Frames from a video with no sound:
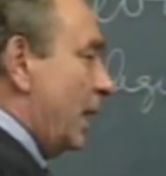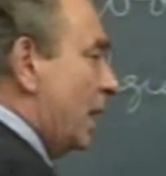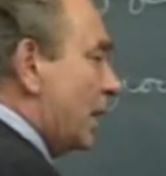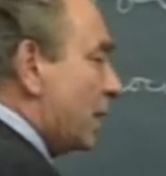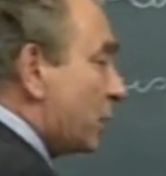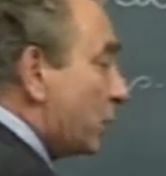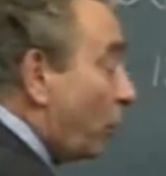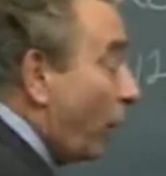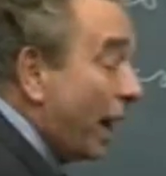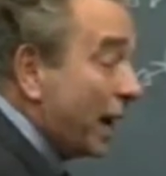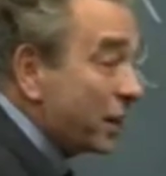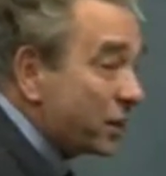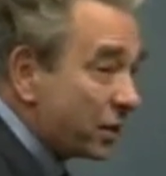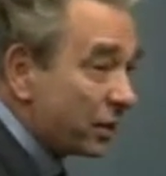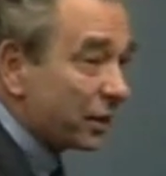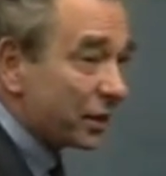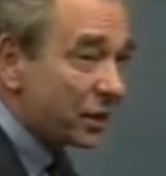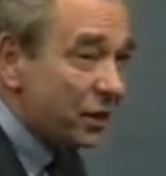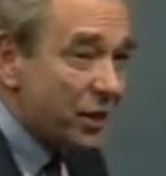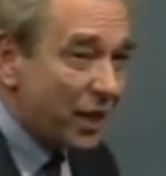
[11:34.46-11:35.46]

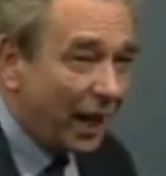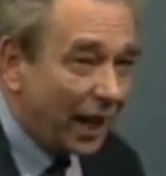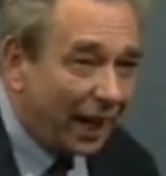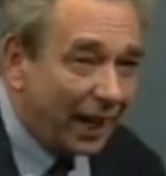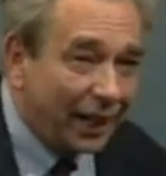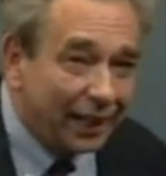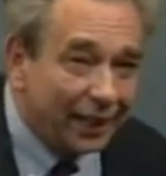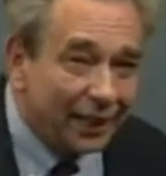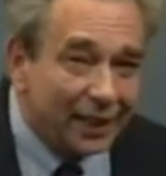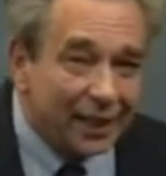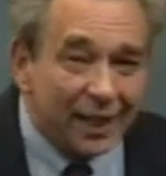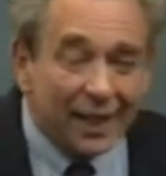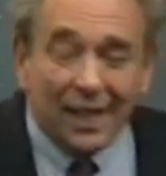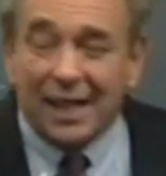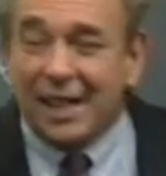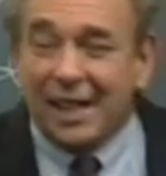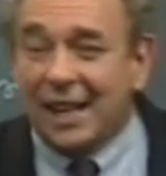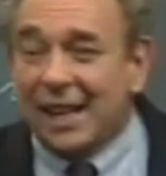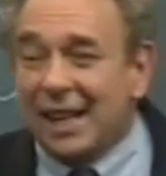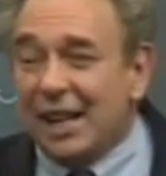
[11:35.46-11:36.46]
Schweitzer is saying
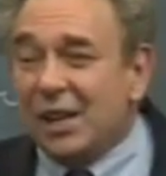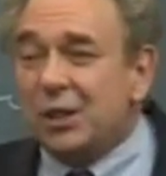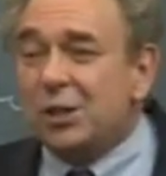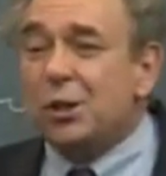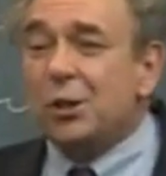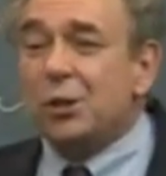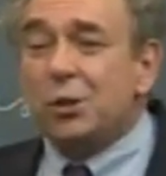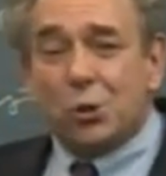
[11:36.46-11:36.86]
to